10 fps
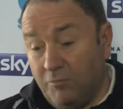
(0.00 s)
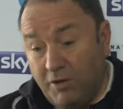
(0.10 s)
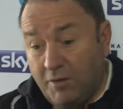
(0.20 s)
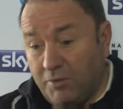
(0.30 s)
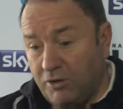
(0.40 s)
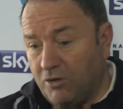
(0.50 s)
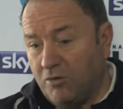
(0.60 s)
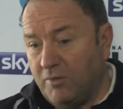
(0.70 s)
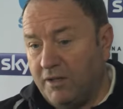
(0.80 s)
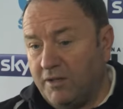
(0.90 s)
Yeah, yeah, but you've
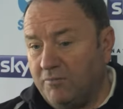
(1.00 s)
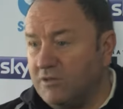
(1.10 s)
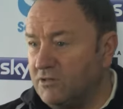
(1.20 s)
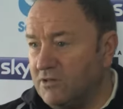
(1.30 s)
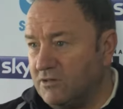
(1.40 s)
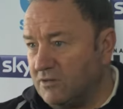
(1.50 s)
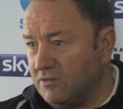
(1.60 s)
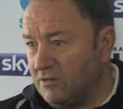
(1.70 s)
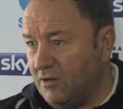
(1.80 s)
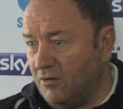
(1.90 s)
got to make them
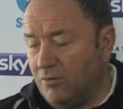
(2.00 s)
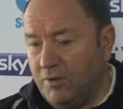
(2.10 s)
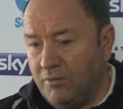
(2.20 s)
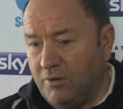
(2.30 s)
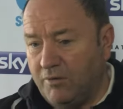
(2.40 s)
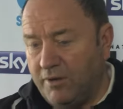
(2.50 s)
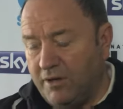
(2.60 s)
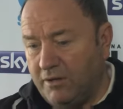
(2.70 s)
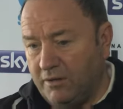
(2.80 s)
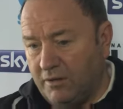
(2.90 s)
decisions. You know, we, we're
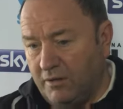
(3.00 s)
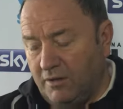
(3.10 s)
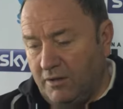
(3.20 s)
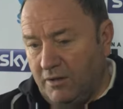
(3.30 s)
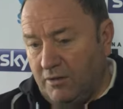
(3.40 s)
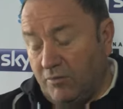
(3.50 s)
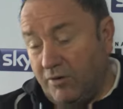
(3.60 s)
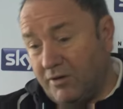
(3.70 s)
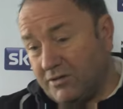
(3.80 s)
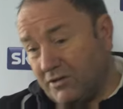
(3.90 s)
in a
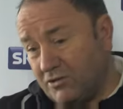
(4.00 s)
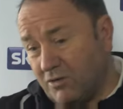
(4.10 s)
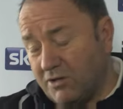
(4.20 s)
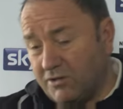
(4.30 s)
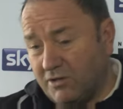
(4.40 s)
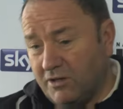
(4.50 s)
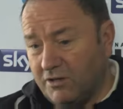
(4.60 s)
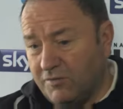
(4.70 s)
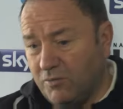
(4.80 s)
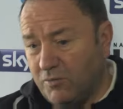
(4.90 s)
we're in a situation
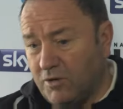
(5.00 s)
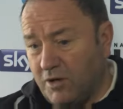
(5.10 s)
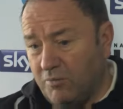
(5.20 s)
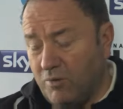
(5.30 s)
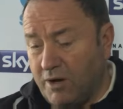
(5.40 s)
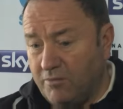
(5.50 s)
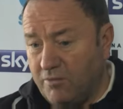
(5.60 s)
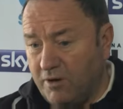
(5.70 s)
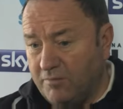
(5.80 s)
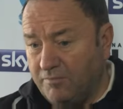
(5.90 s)
at this football club
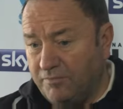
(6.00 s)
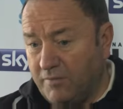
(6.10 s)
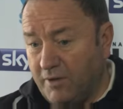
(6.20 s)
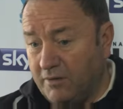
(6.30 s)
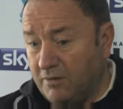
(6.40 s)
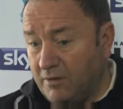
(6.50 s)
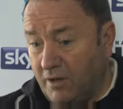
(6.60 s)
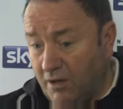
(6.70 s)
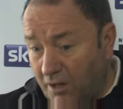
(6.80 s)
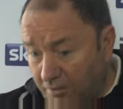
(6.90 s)
where, um,
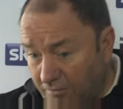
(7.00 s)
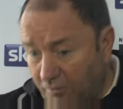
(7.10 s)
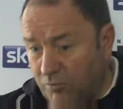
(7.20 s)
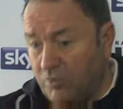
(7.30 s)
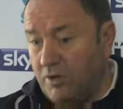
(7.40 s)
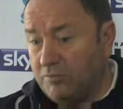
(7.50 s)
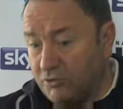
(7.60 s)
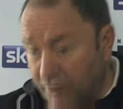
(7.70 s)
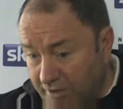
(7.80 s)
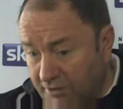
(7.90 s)
and other football
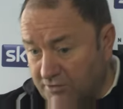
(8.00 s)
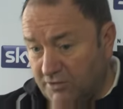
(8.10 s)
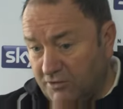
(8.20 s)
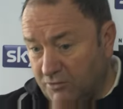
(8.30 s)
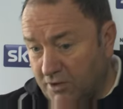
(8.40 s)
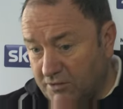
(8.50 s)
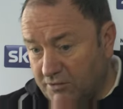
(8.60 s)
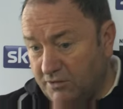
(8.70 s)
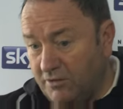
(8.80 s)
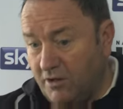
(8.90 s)
clubs are in this
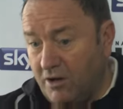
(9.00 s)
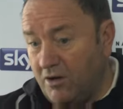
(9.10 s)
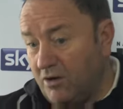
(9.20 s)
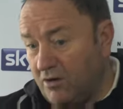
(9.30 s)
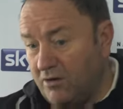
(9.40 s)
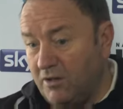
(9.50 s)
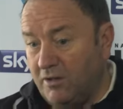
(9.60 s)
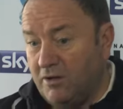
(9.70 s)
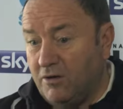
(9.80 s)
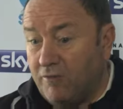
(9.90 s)
situation that are
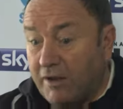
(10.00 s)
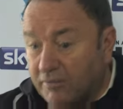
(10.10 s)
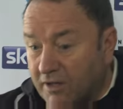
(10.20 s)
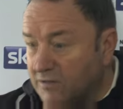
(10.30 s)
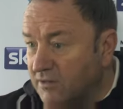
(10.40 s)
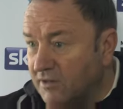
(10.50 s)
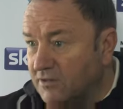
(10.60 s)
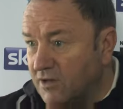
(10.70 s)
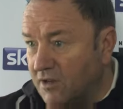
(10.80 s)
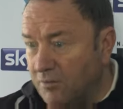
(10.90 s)
around us in
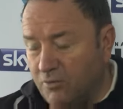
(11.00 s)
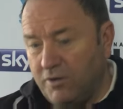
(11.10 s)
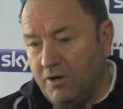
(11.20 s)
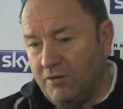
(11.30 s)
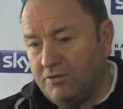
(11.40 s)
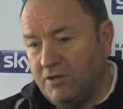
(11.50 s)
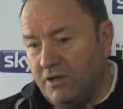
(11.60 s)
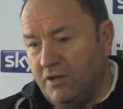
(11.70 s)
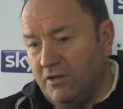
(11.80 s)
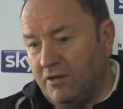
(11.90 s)
the table. You know, it's
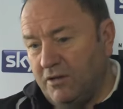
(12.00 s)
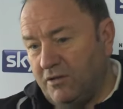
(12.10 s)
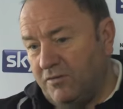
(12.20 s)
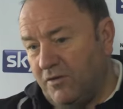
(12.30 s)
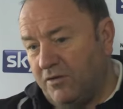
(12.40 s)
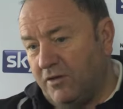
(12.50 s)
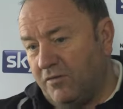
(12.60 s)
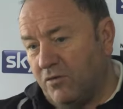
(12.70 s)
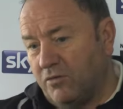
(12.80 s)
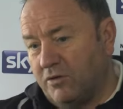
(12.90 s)
it's very
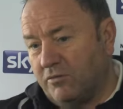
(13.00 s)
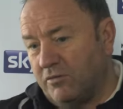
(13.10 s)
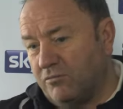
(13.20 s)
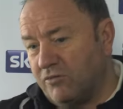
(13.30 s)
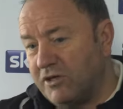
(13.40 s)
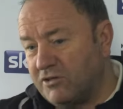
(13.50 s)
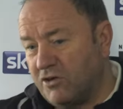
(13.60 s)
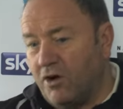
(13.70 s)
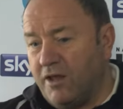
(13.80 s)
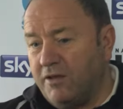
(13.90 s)
difficult to
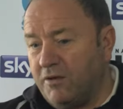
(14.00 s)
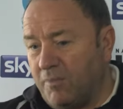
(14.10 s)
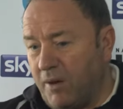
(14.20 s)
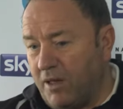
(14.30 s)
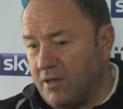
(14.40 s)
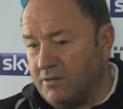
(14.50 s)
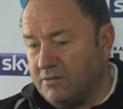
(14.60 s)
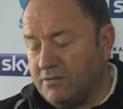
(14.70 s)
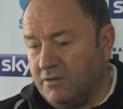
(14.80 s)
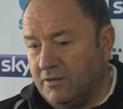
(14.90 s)
re-sign your
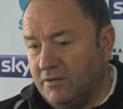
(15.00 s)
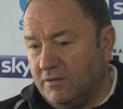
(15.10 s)
players